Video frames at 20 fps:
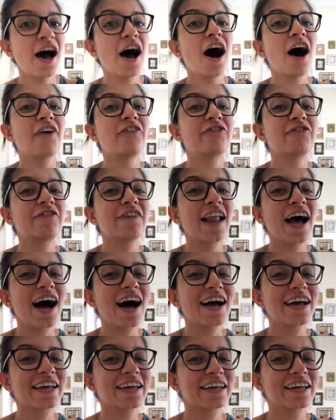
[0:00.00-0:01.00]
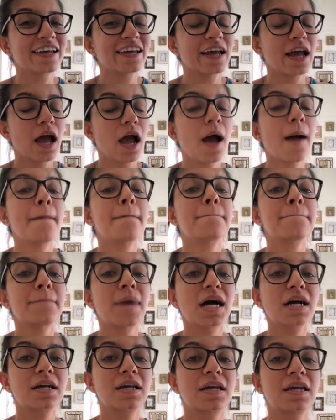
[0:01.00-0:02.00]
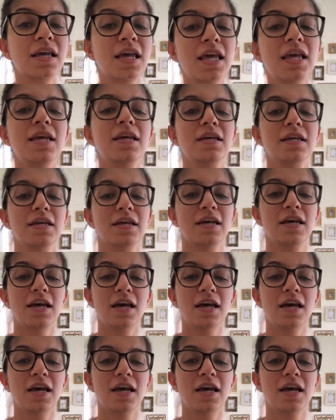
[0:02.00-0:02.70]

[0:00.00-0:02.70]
a fly, makki.